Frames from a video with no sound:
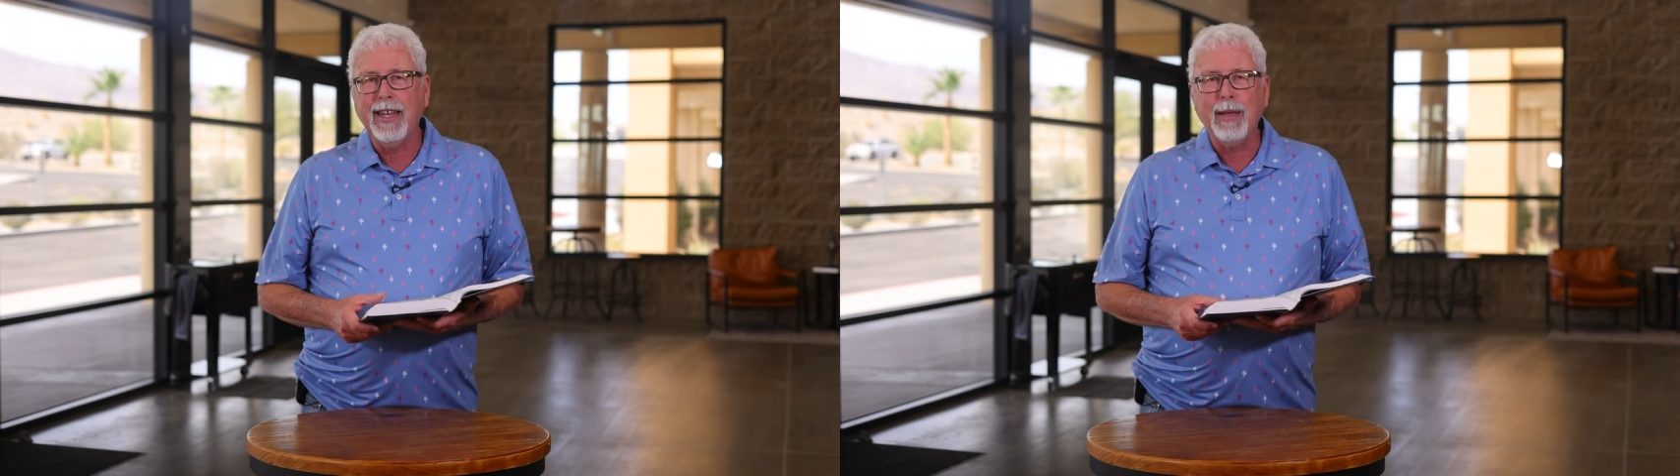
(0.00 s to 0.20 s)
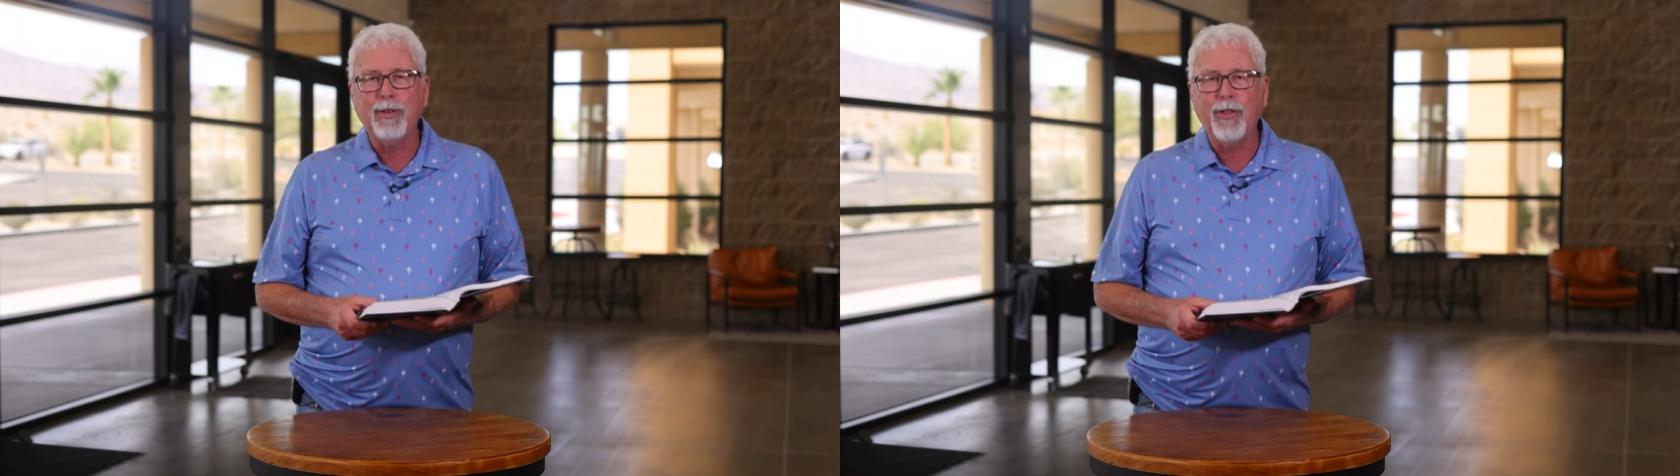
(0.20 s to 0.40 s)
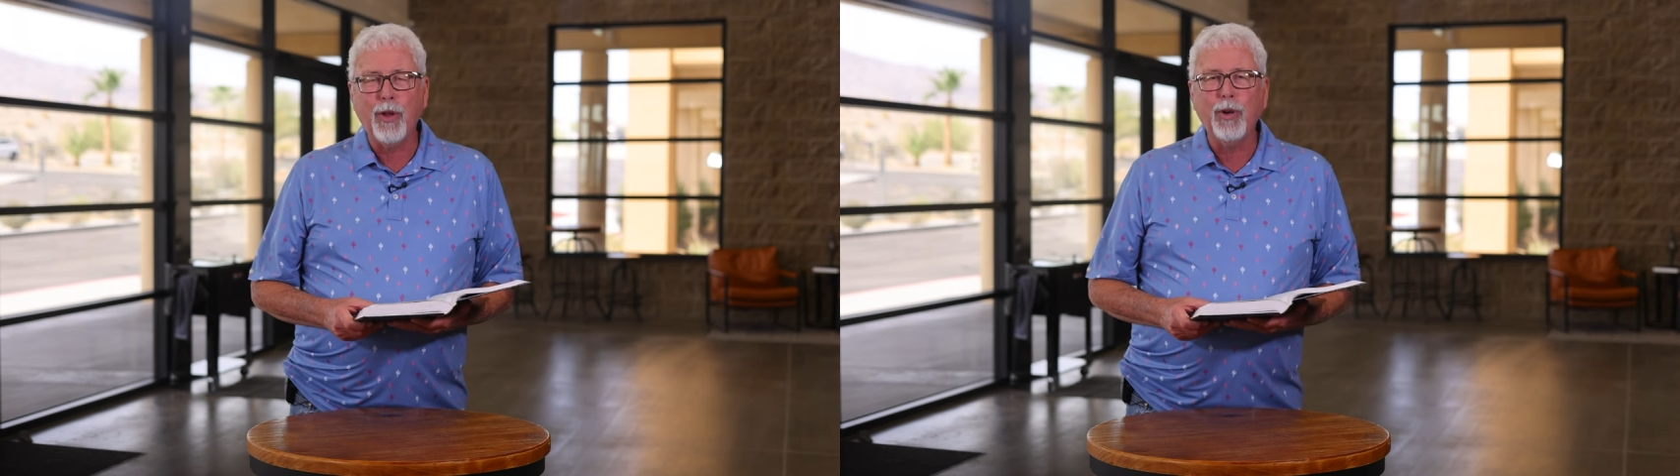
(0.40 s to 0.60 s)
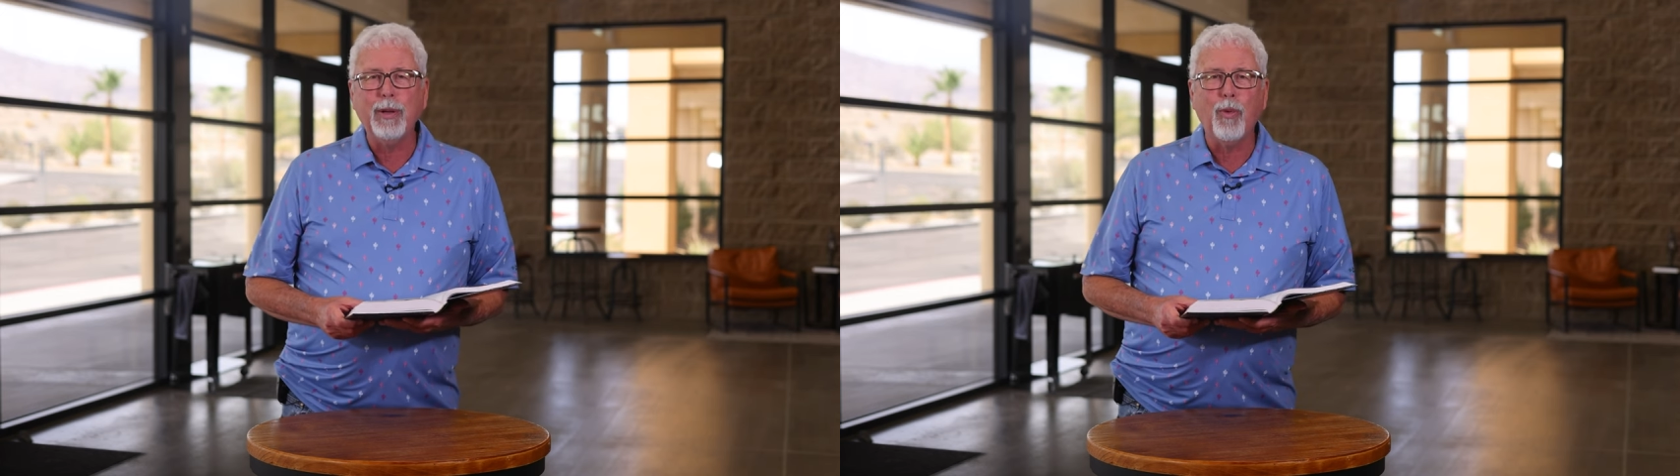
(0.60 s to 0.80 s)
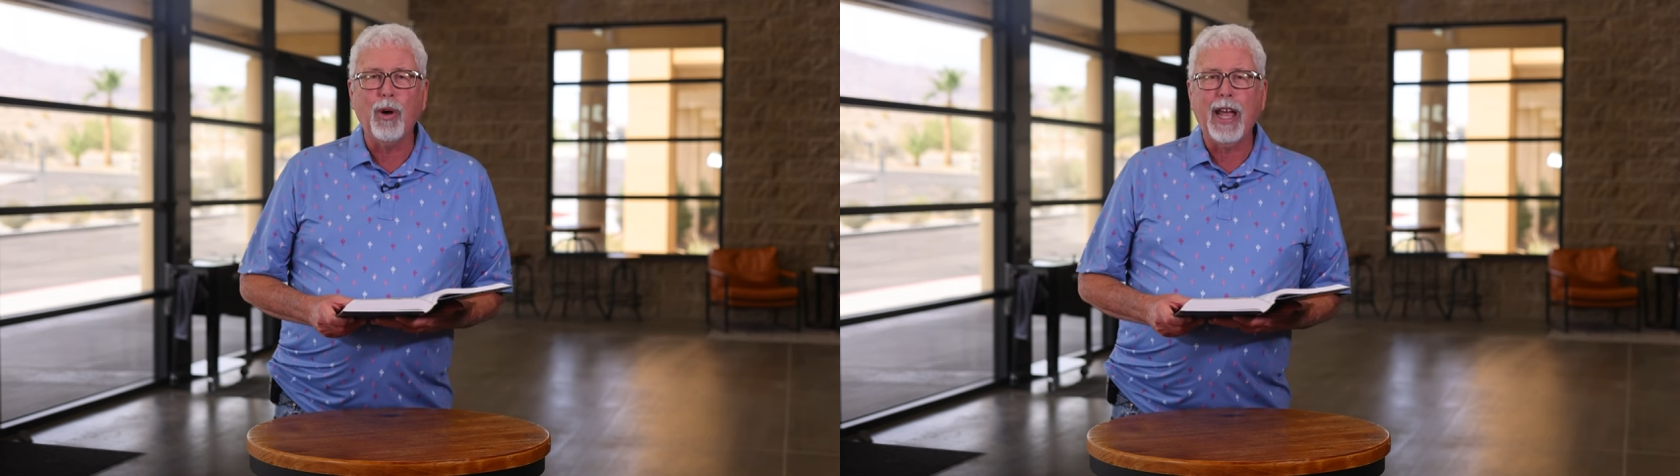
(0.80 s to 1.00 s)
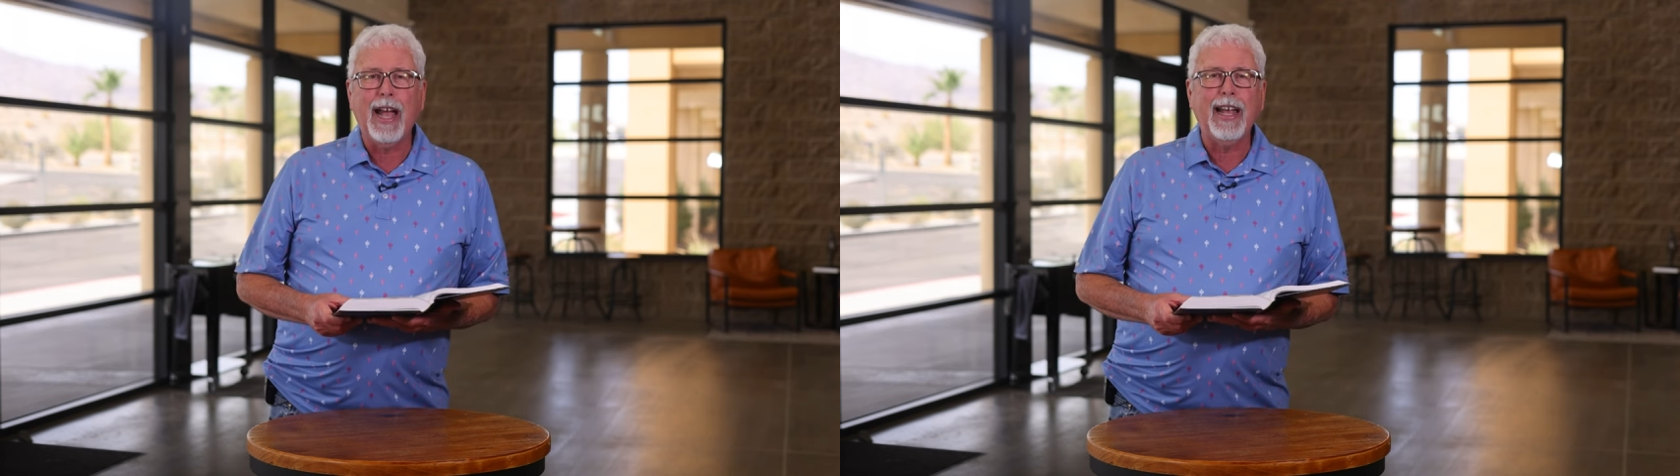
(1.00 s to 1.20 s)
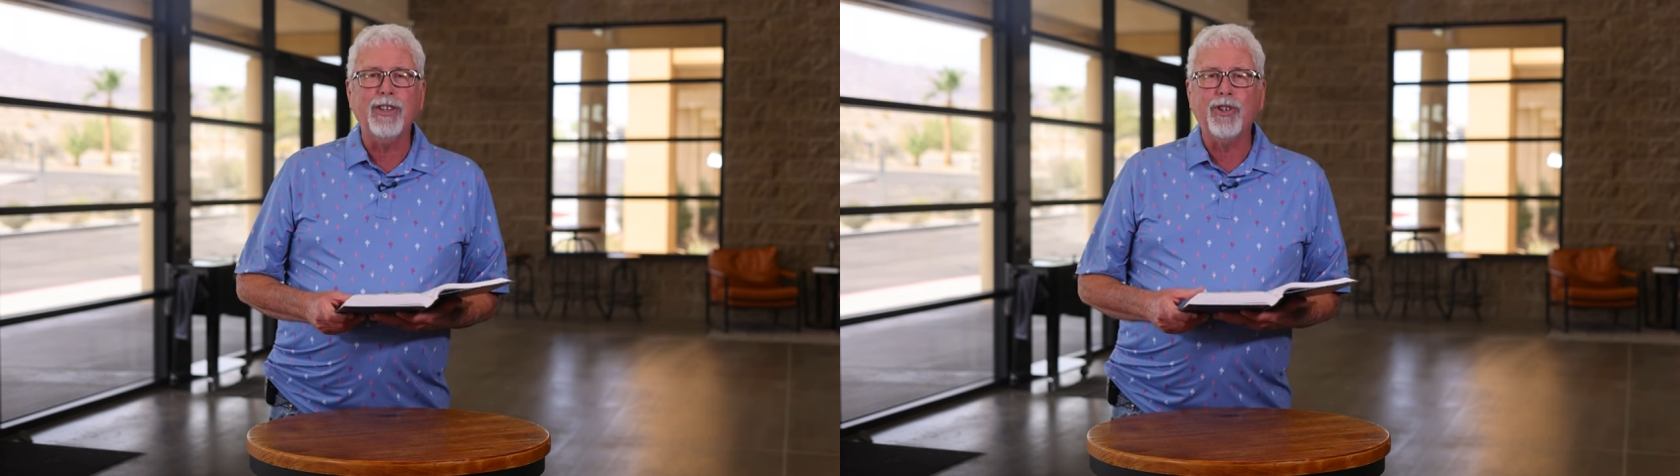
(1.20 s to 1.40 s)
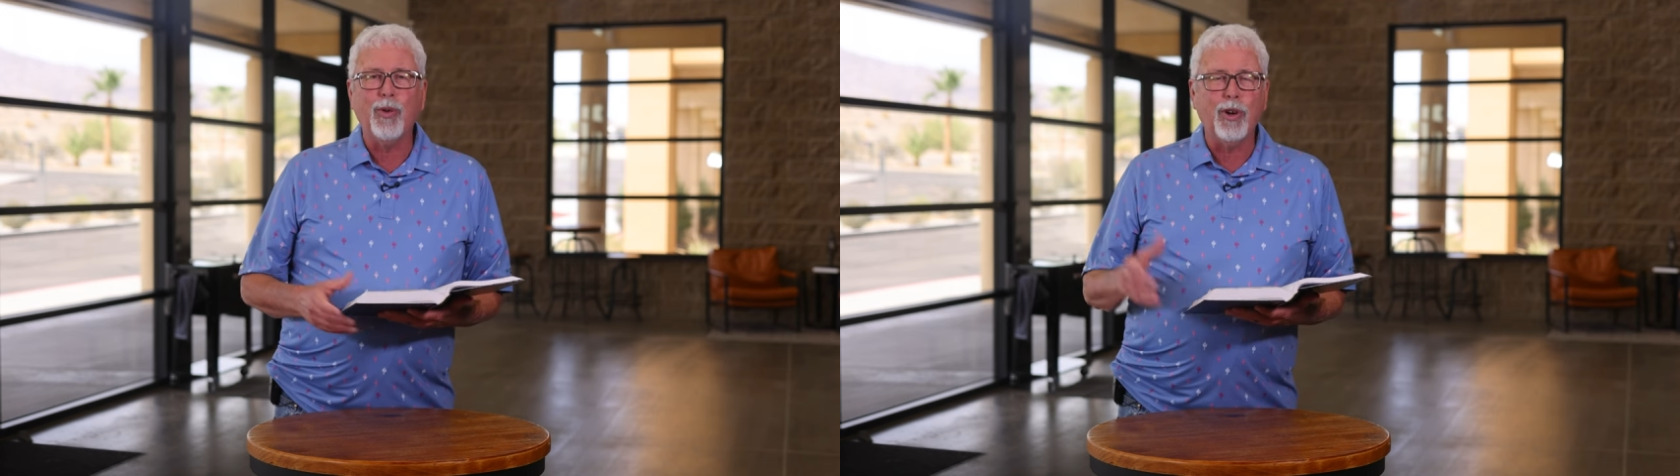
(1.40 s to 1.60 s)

the names of 30 more guys who